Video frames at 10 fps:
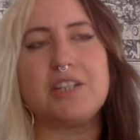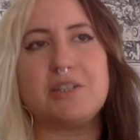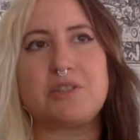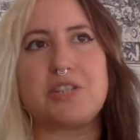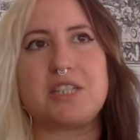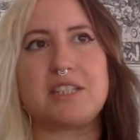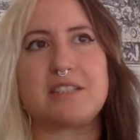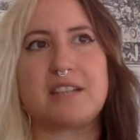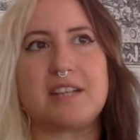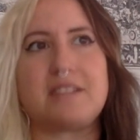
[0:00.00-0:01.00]
she
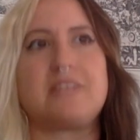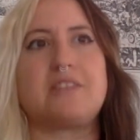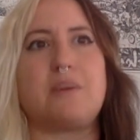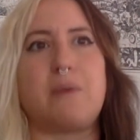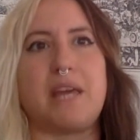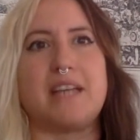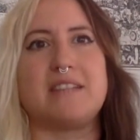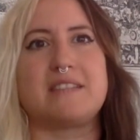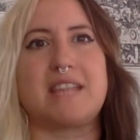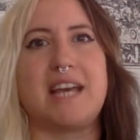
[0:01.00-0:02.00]
discusses the
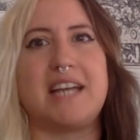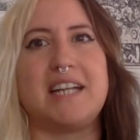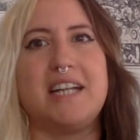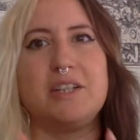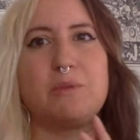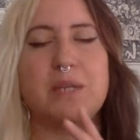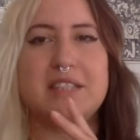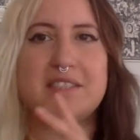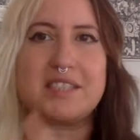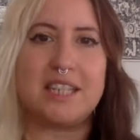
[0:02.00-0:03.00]
ways that we
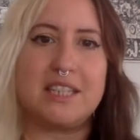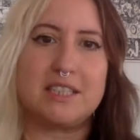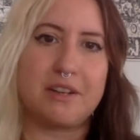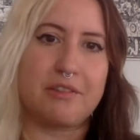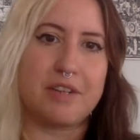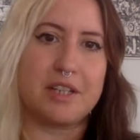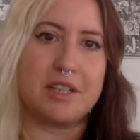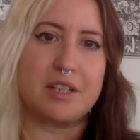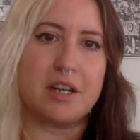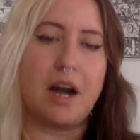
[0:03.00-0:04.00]
see different
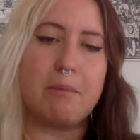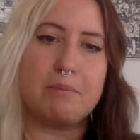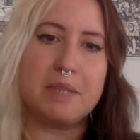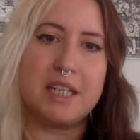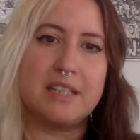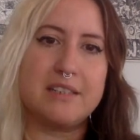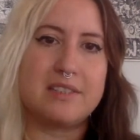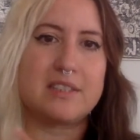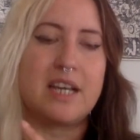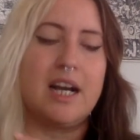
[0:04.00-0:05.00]
companies